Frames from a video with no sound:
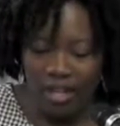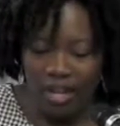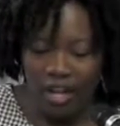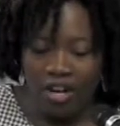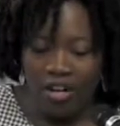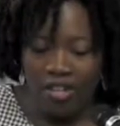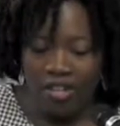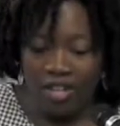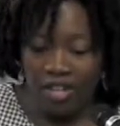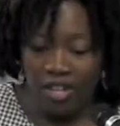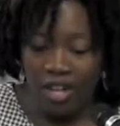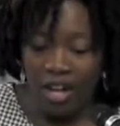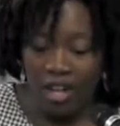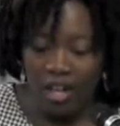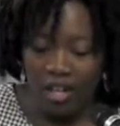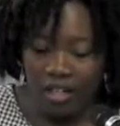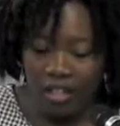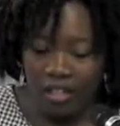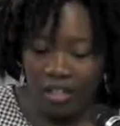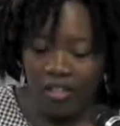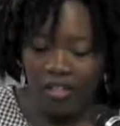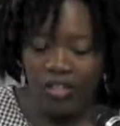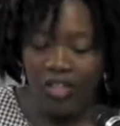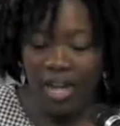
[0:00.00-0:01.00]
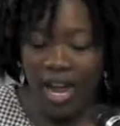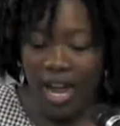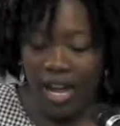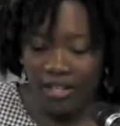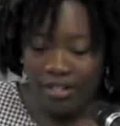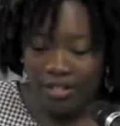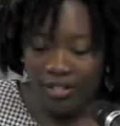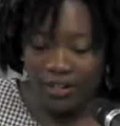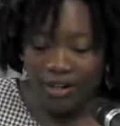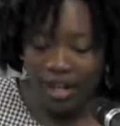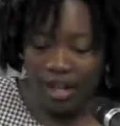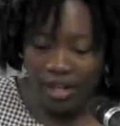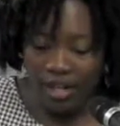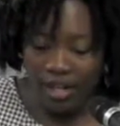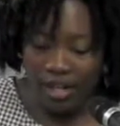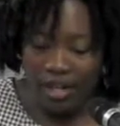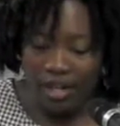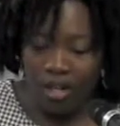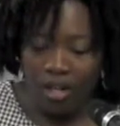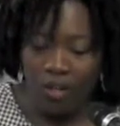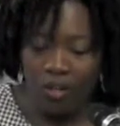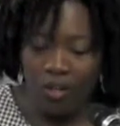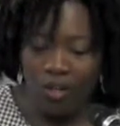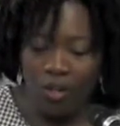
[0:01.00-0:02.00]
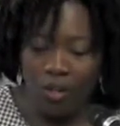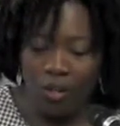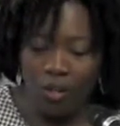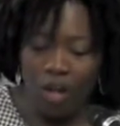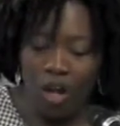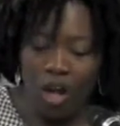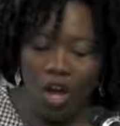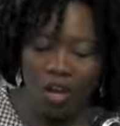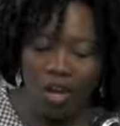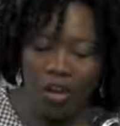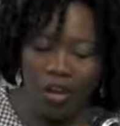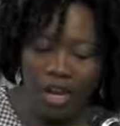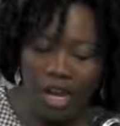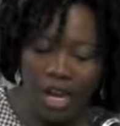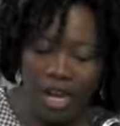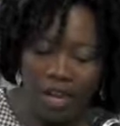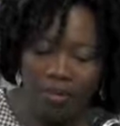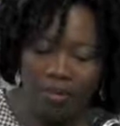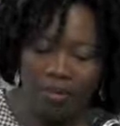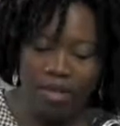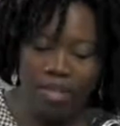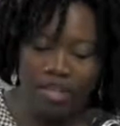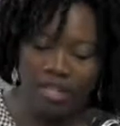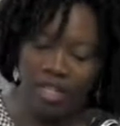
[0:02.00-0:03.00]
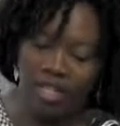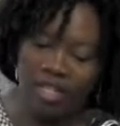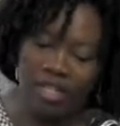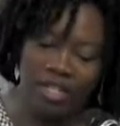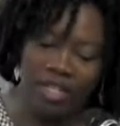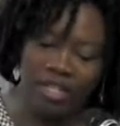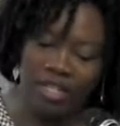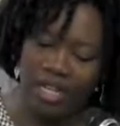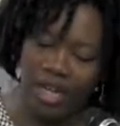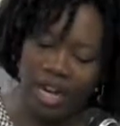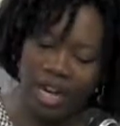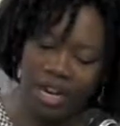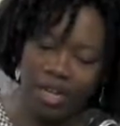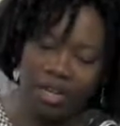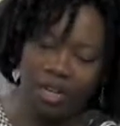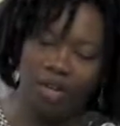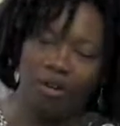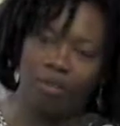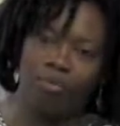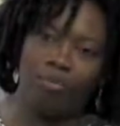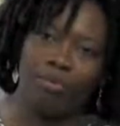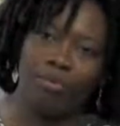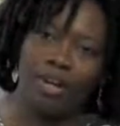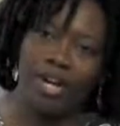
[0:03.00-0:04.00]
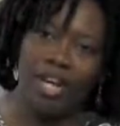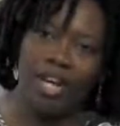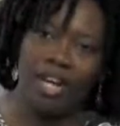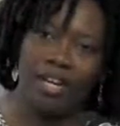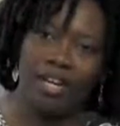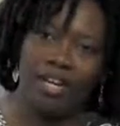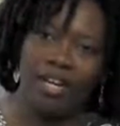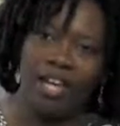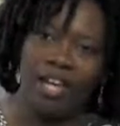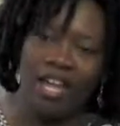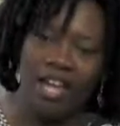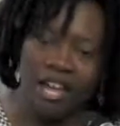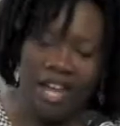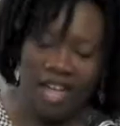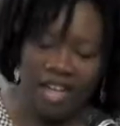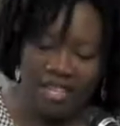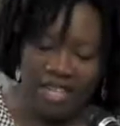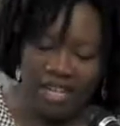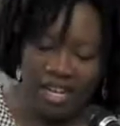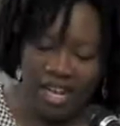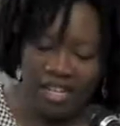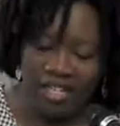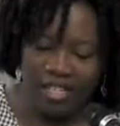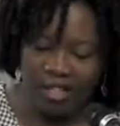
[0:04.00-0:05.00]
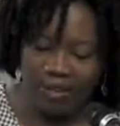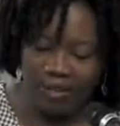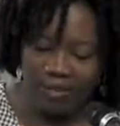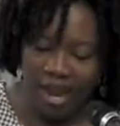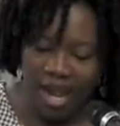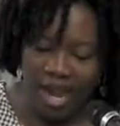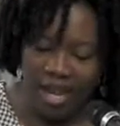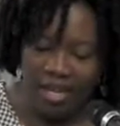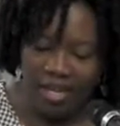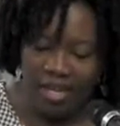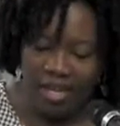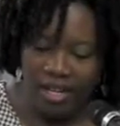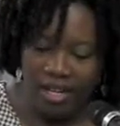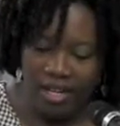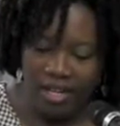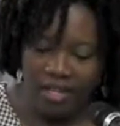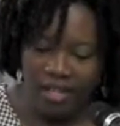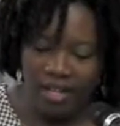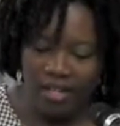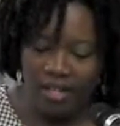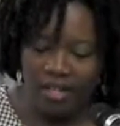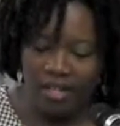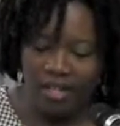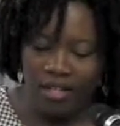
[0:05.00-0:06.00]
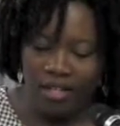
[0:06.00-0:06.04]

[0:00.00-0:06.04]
her skull shattering, no longer able to contain her brain as it expanded.